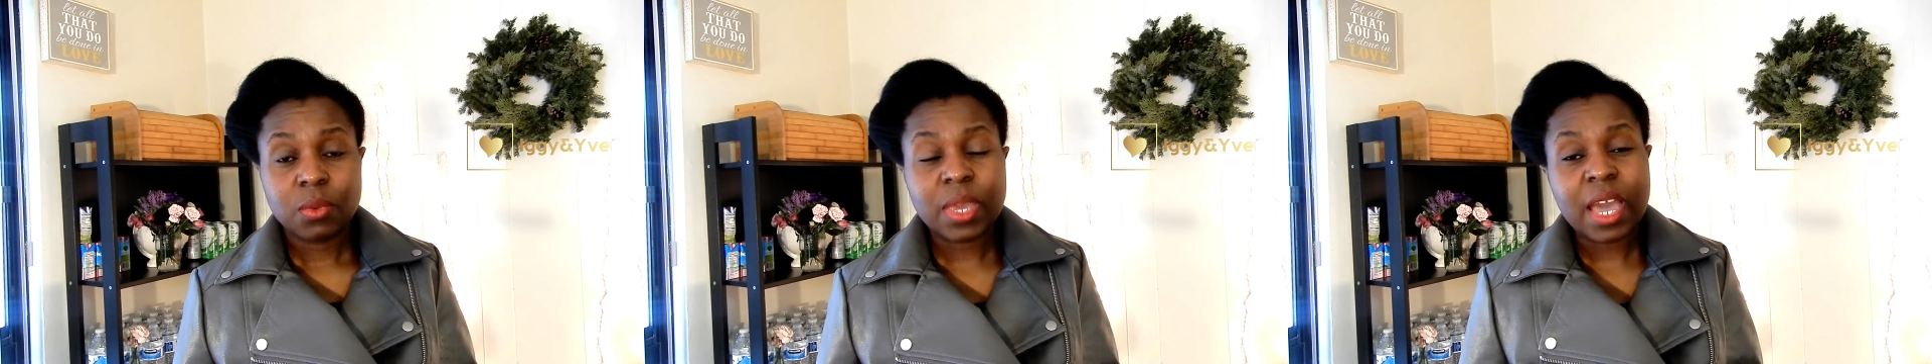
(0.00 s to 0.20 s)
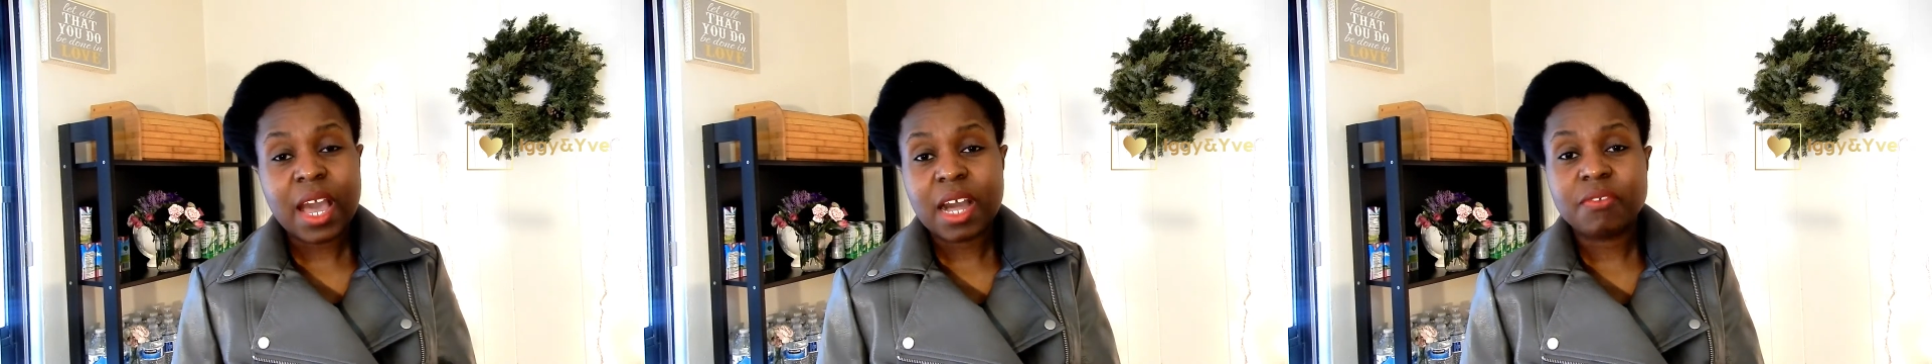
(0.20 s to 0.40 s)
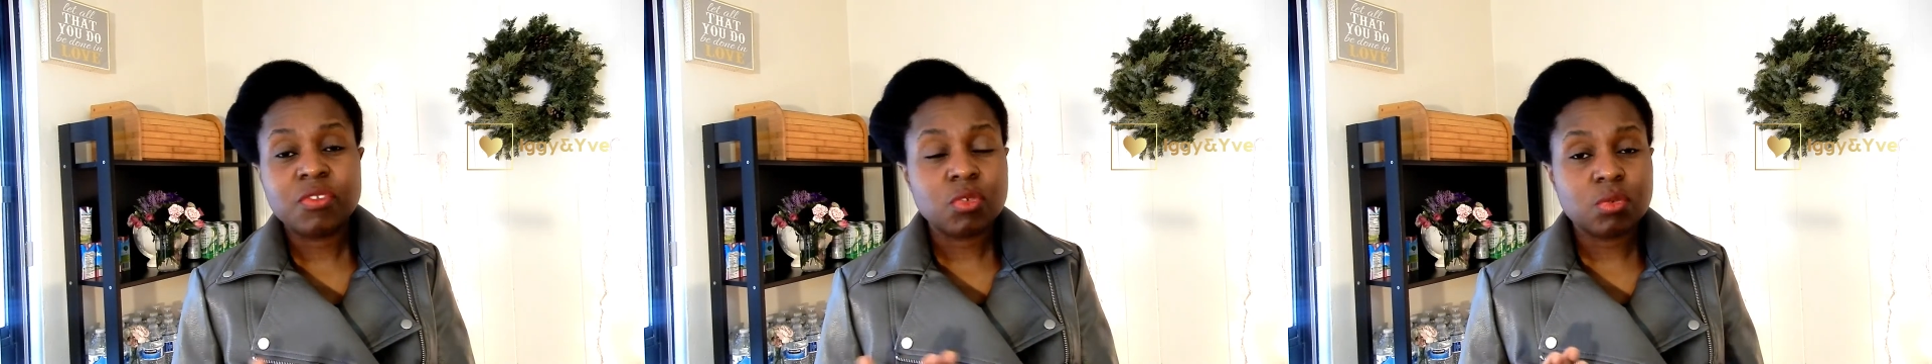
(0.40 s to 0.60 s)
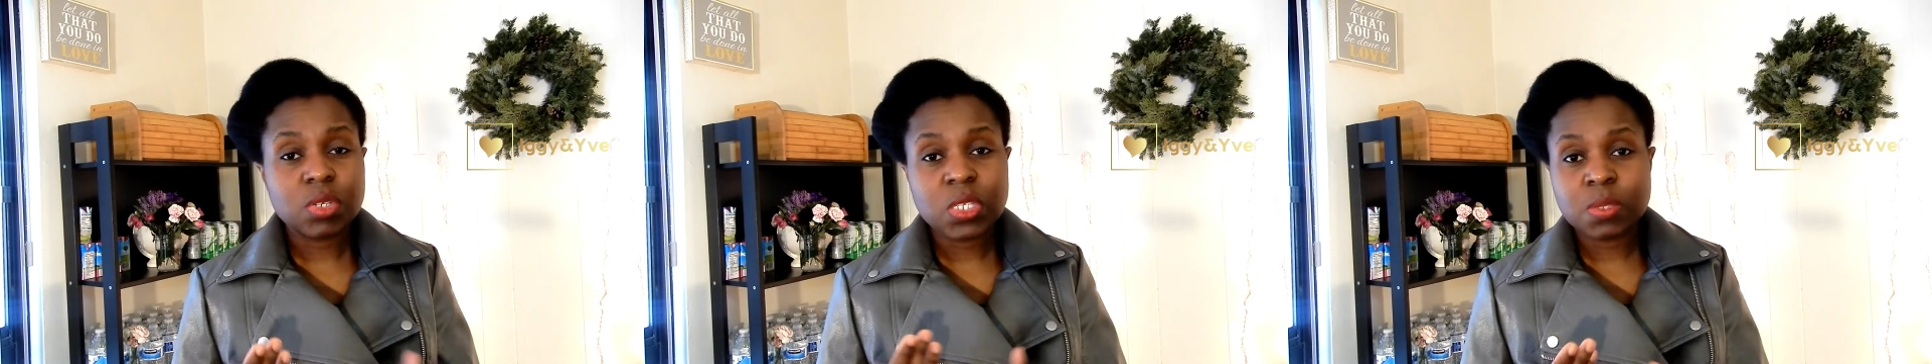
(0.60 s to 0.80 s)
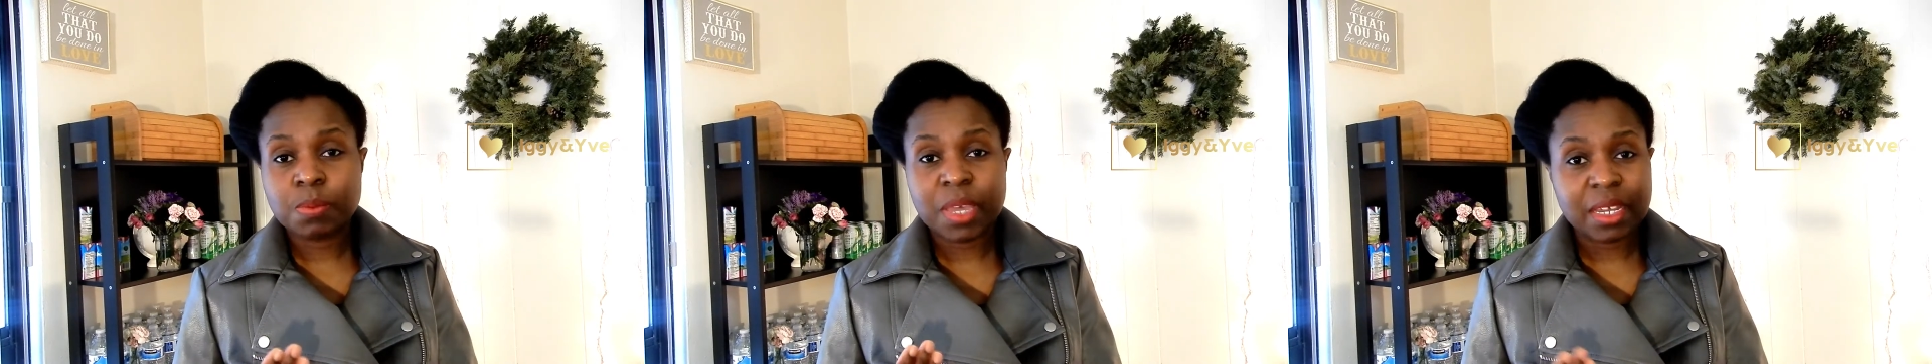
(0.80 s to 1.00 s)
We have to
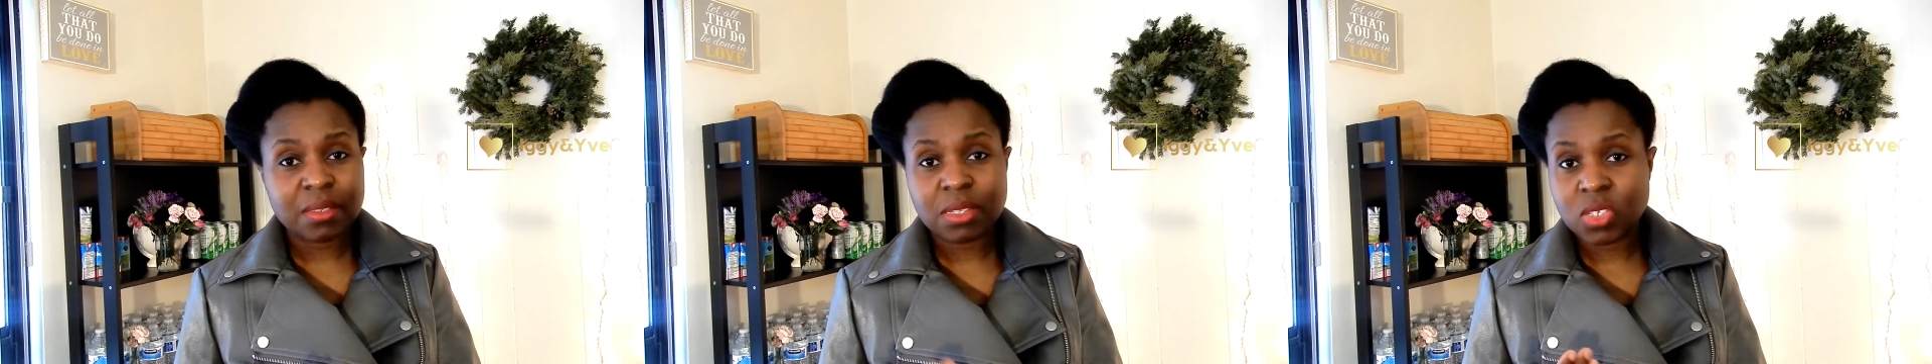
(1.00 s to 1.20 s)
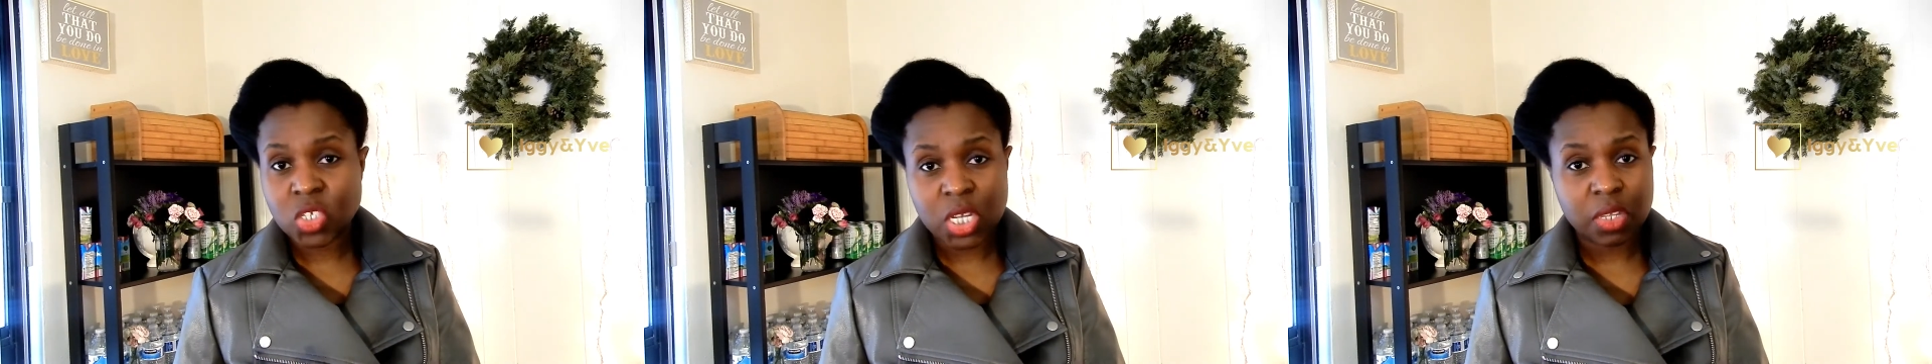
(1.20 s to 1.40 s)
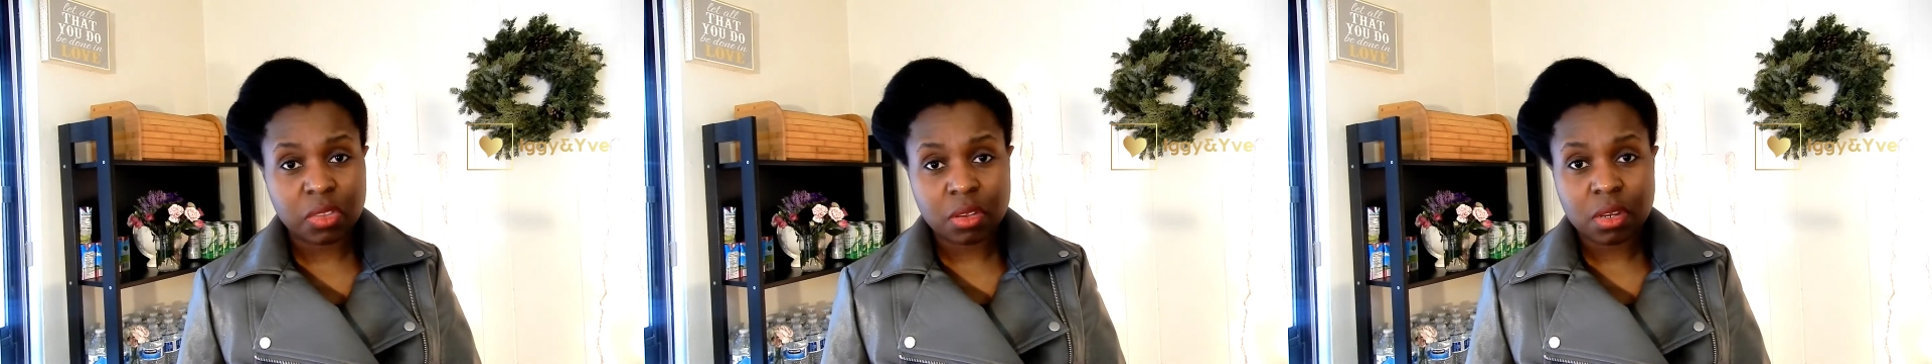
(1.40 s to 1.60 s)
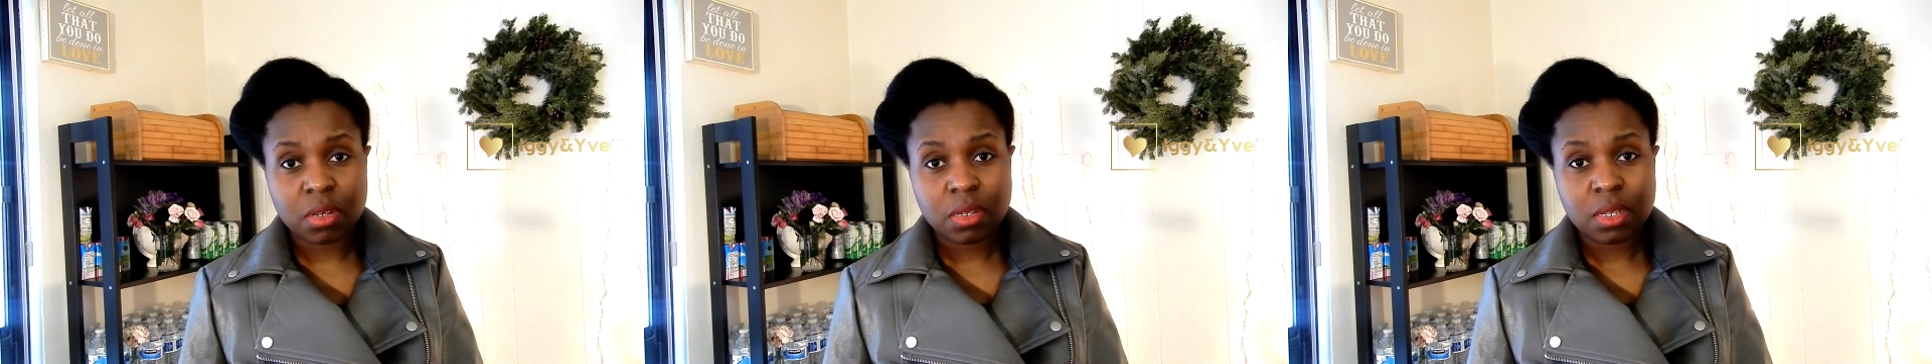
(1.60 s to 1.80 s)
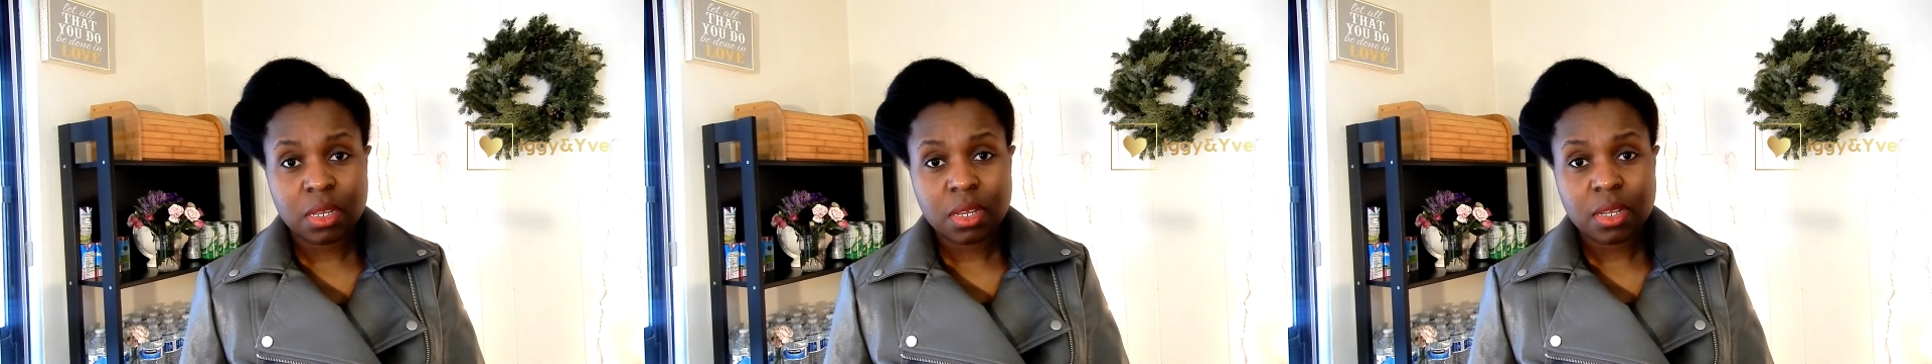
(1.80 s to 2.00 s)
respect each
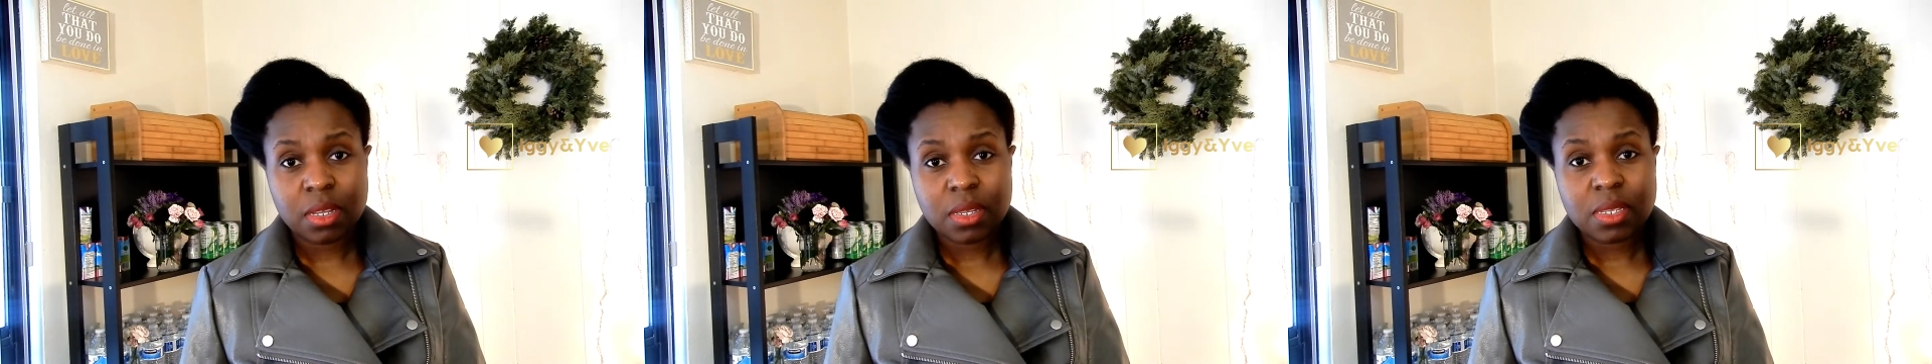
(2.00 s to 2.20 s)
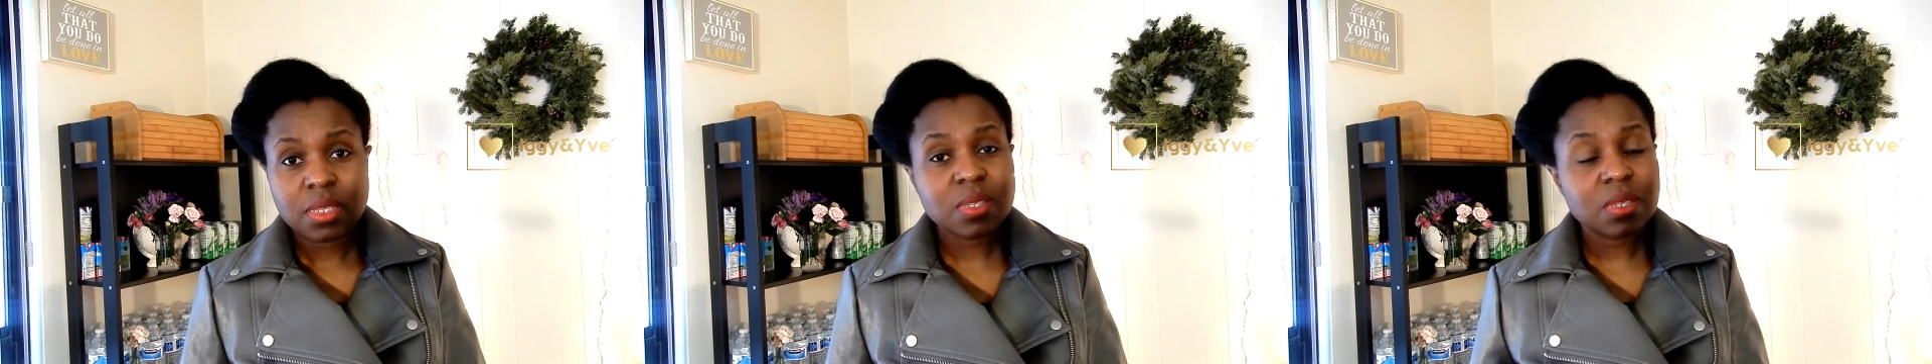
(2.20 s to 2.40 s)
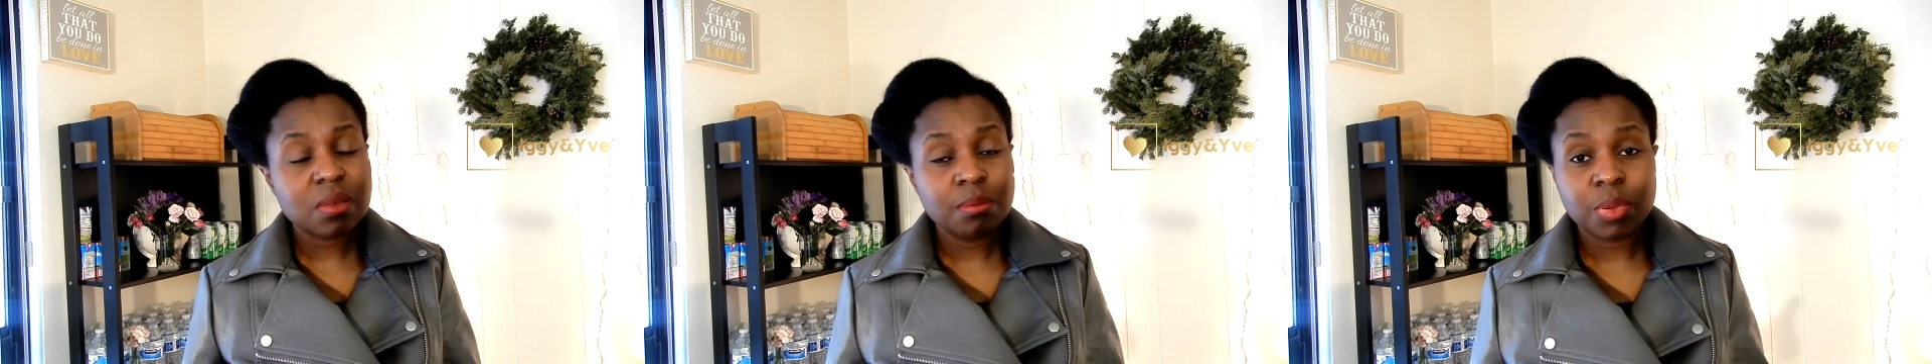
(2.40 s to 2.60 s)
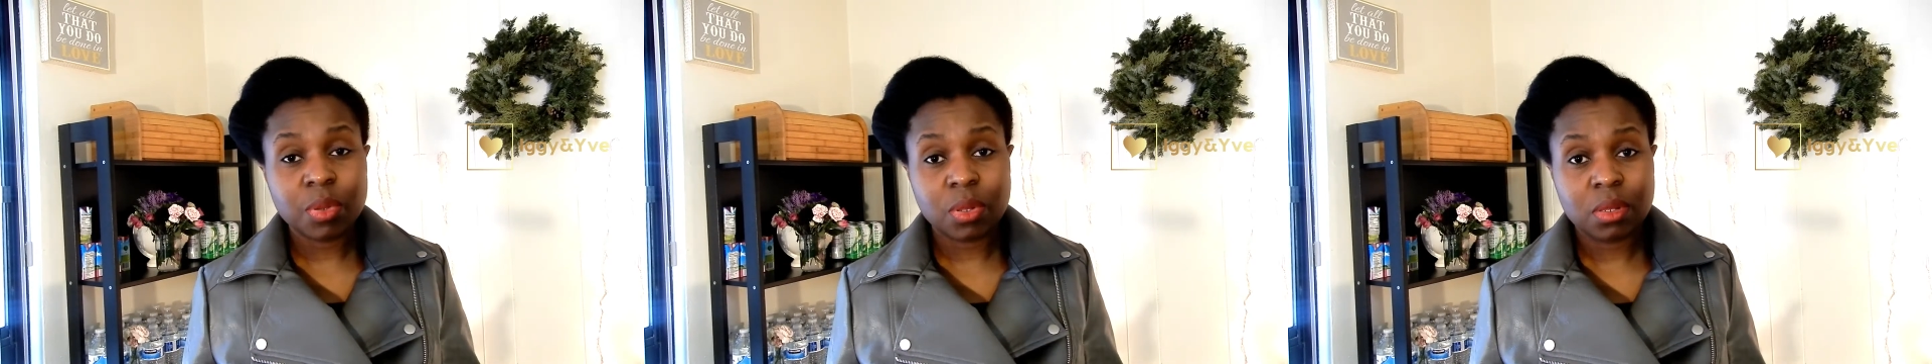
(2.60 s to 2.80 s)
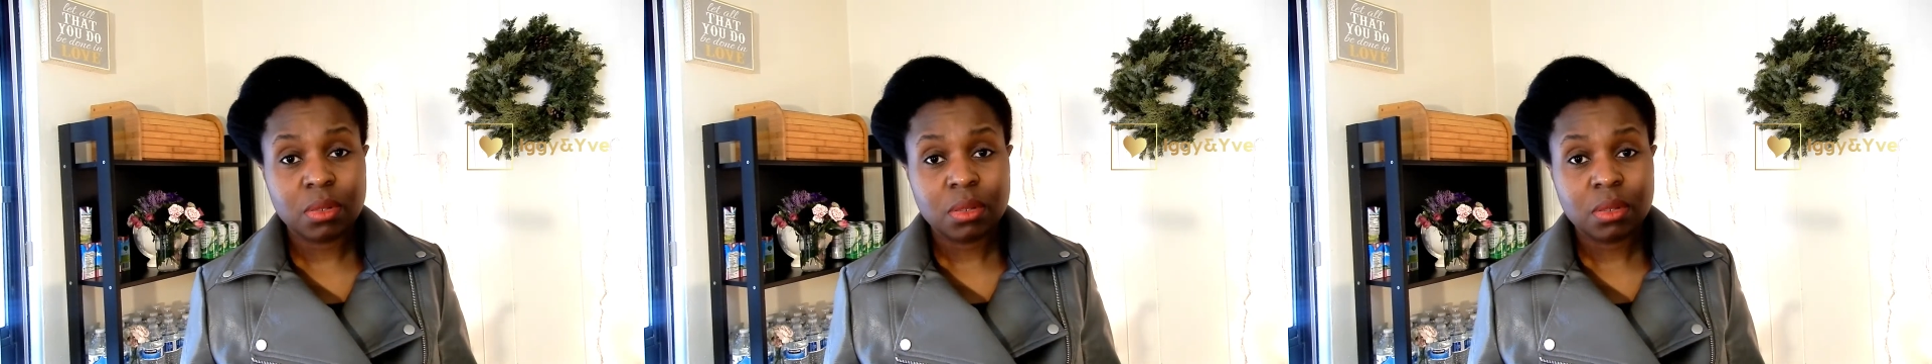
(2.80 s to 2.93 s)
other. Simple.